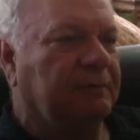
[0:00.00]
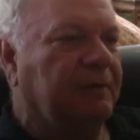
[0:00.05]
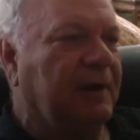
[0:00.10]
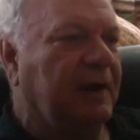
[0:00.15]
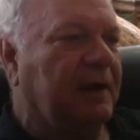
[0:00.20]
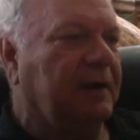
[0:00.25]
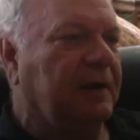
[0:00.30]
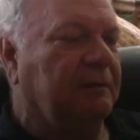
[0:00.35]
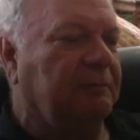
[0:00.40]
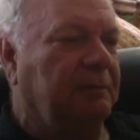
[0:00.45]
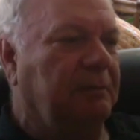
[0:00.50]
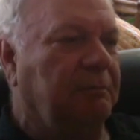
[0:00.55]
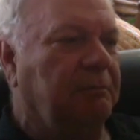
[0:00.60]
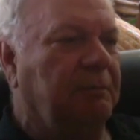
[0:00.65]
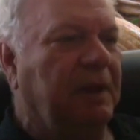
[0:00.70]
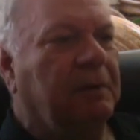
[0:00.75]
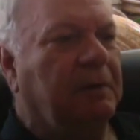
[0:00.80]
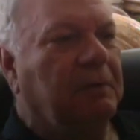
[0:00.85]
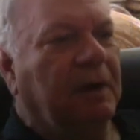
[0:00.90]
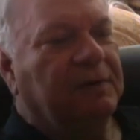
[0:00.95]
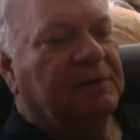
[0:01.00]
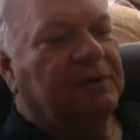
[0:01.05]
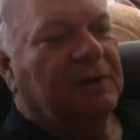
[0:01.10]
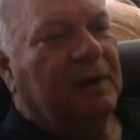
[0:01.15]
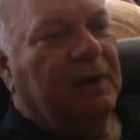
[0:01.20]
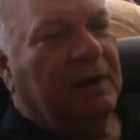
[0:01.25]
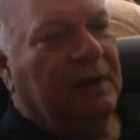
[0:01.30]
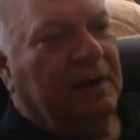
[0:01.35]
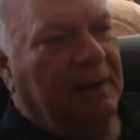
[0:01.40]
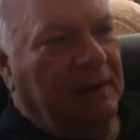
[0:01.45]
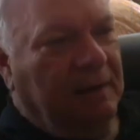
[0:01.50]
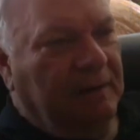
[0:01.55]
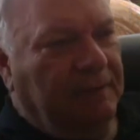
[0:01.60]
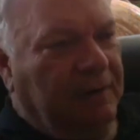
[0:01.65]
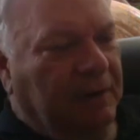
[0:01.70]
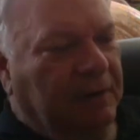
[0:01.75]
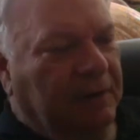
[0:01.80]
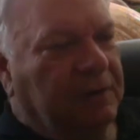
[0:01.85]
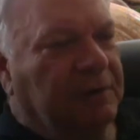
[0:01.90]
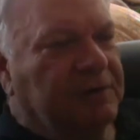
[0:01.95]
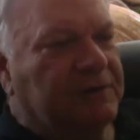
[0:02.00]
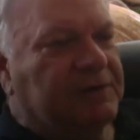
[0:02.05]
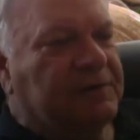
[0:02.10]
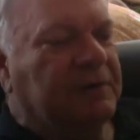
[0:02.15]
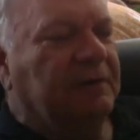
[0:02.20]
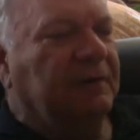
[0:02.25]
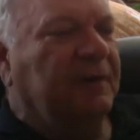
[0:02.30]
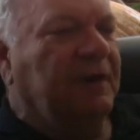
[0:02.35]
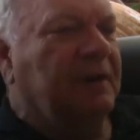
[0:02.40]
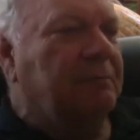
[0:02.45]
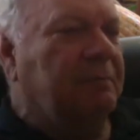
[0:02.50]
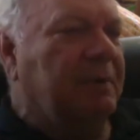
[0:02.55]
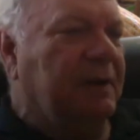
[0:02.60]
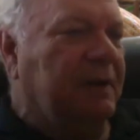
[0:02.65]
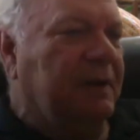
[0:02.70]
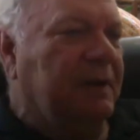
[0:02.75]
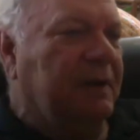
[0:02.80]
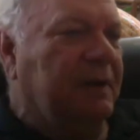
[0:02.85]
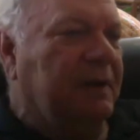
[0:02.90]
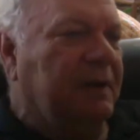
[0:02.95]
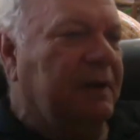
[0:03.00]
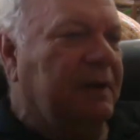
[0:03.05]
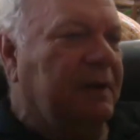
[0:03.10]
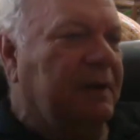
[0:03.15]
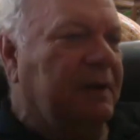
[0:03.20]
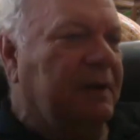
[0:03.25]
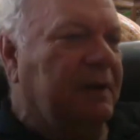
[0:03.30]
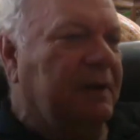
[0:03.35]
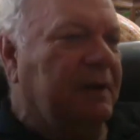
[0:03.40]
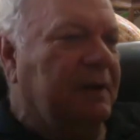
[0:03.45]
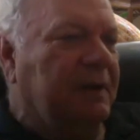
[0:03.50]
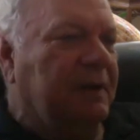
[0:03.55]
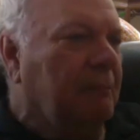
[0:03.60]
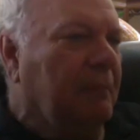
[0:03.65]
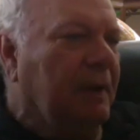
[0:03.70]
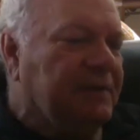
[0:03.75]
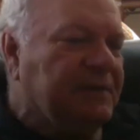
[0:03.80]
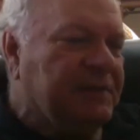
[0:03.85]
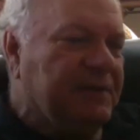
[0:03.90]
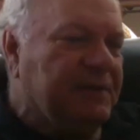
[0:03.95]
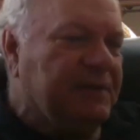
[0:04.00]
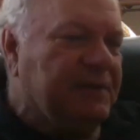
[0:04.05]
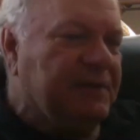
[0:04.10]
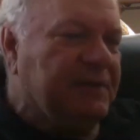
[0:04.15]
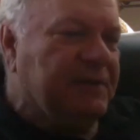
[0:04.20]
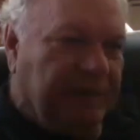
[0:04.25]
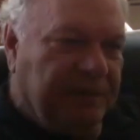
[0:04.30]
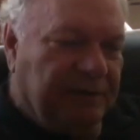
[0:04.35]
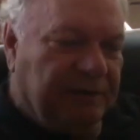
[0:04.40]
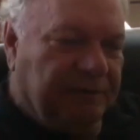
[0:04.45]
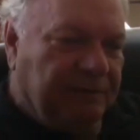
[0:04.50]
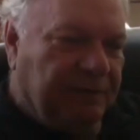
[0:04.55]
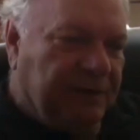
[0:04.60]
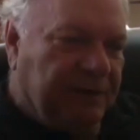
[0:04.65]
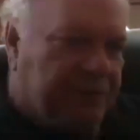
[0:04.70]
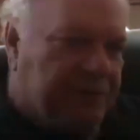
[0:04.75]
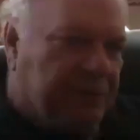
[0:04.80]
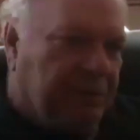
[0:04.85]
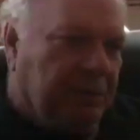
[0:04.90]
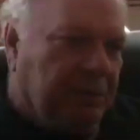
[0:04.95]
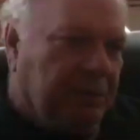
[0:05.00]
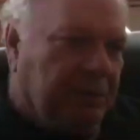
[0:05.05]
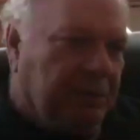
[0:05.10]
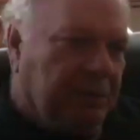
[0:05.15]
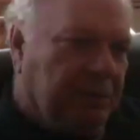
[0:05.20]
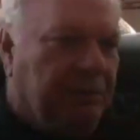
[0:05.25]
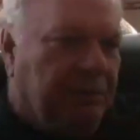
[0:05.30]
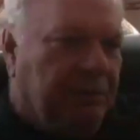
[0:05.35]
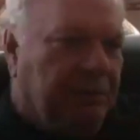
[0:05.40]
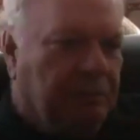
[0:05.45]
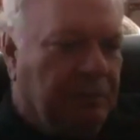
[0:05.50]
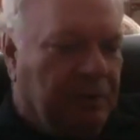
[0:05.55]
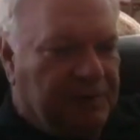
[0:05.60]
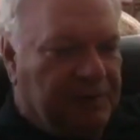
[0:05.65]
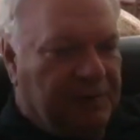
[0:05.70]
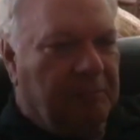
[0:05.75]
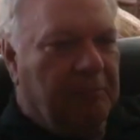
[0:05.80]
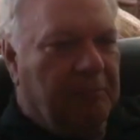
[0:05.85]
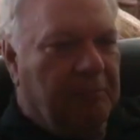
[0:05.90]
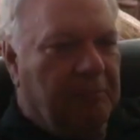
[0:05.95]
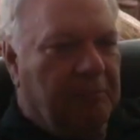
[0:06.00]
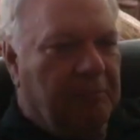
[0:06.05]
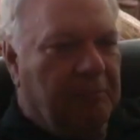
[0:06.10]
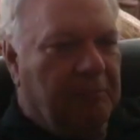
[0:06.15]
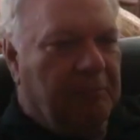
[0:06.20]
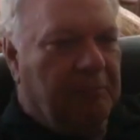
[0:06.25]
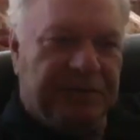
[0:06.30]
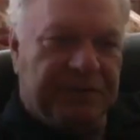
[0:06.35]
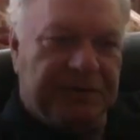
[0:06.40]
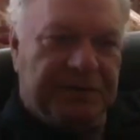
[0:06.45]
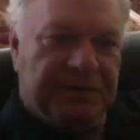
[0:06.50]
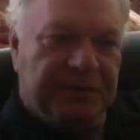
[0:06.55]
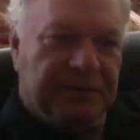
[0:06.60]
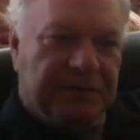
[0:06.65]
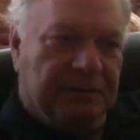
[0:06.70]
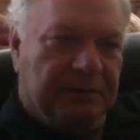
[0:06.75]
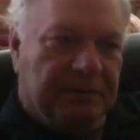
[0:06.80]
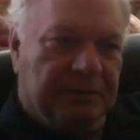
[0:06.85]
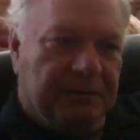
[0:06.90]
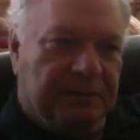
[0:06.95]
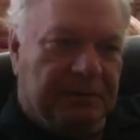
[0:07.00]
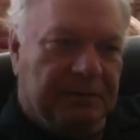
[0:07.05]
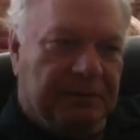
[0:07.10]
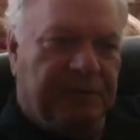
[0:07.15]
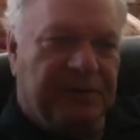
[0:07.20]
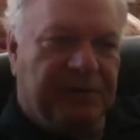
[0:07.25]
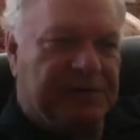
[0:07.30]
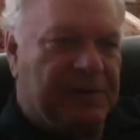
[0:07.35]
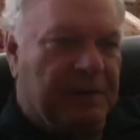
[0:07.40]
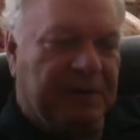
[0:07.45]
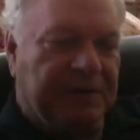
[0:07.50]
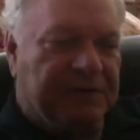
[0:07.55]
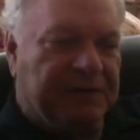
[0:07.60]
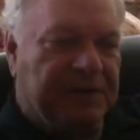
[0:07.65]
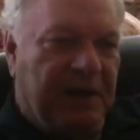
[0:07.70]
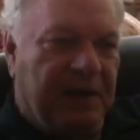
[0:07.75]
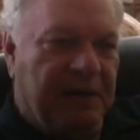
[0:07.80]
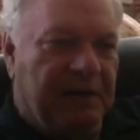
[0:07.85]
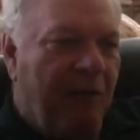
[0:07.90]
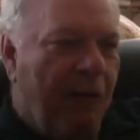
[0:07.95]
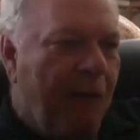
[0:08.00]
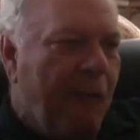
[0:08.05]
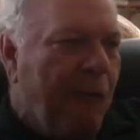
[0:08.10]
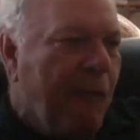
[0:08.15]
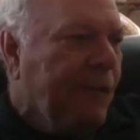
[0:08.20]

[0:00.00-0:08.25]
You can define it many ways. There could certainly have been a messianic individual who then was embellished, you know, to some extent.